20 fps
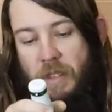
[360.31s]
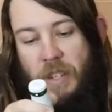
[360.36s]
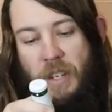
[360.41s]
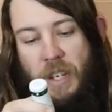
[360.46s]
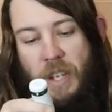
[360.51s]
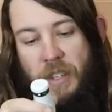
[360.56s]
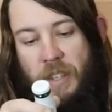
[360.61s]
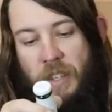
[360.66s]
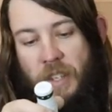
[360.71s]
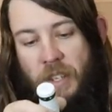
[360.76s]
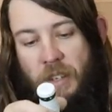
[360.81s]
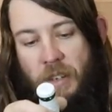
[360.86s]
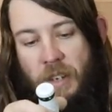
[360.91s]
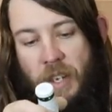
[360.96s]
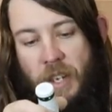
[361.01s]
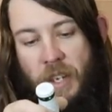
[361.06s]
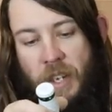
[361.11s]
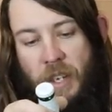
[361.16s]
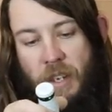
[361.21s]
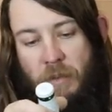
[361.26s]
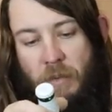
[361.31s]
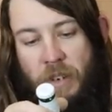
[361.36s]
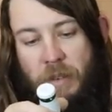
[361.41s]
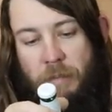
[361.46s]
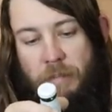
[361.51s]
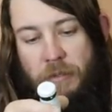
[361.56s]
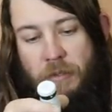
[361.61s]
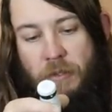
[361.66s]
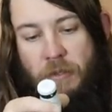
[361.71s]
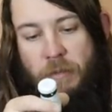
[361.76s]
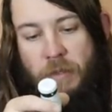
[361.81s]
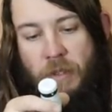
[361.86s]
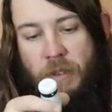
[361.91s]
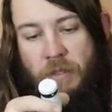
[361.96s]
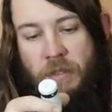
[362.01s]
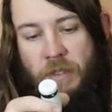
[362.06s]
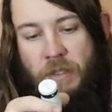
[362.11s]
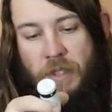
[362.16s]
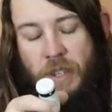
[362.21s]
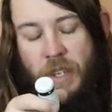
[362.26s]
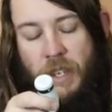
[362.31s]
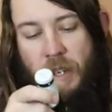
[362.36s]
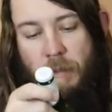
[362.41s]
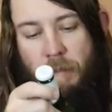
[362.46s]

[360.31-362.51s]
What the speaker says: another one of Pure Blonde's